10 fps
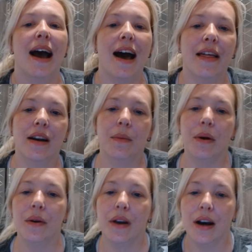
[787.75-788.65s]
And I
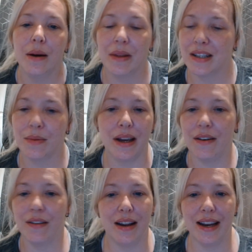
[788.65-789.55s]
woke up, that's the way
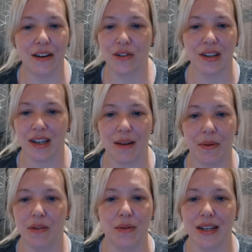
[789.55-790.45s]
I naturally sleep, I
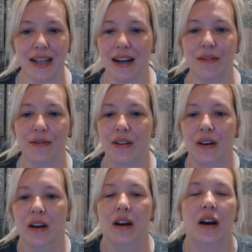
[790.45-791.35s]
always have.
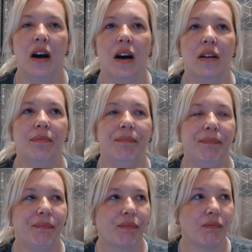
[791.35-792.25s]
And
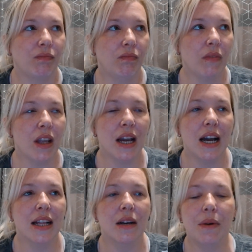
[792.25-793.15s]
when
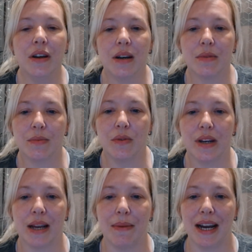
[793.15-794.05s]
I woke up this
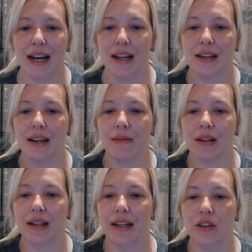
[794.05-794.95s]
morning, and my hand, it was
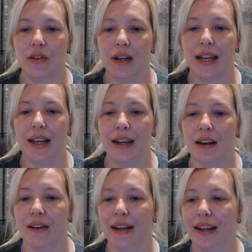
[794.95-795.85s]
like literally
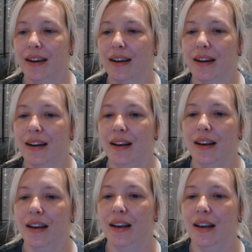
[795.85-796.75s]
like
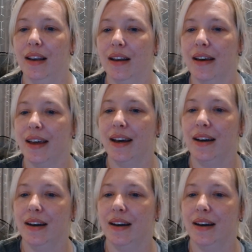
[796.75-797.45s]
that.